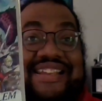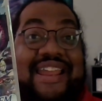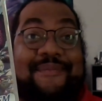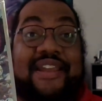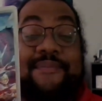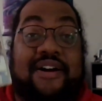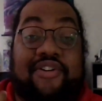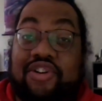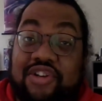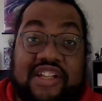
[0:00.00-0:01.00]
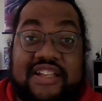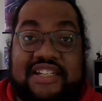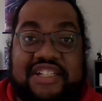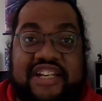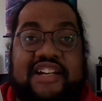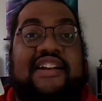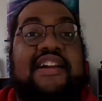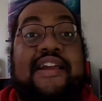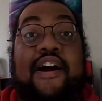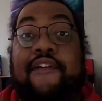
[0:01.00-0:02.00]
game came out earlier this year.
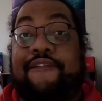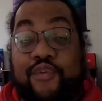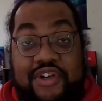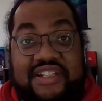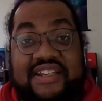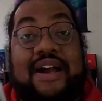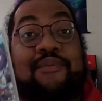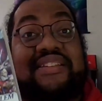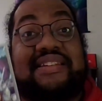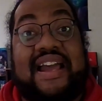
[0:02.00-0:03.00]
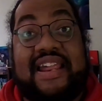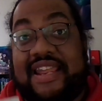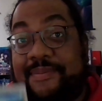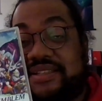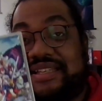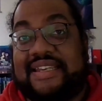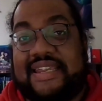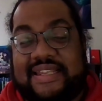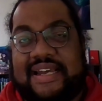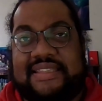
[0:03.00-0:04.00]
Unfortunately, I was not able to get
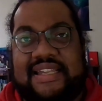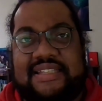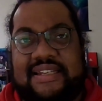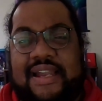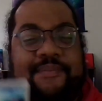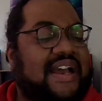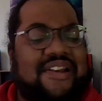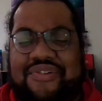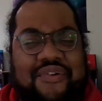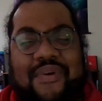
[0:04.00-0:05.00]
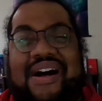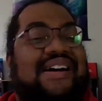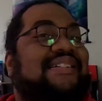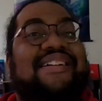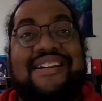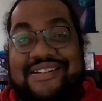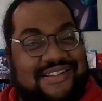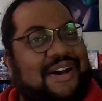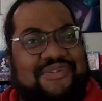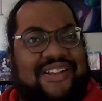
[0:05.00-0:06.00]
it at that time. I don't know why.
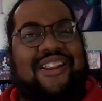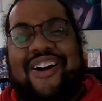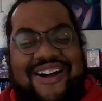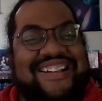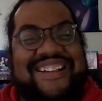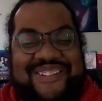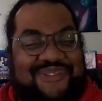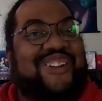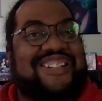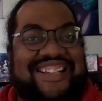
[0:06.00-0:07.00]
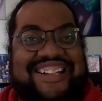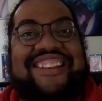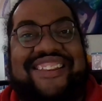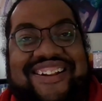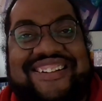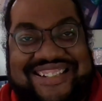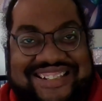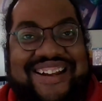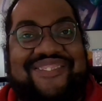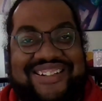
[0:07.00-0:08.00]
That was a long, it feels like a long
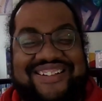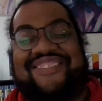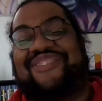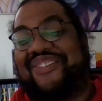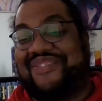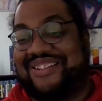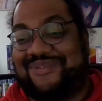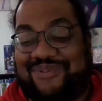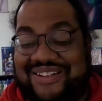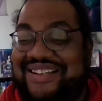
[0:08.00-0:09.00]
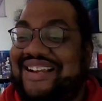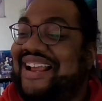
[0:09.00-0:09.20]
time ago from this point.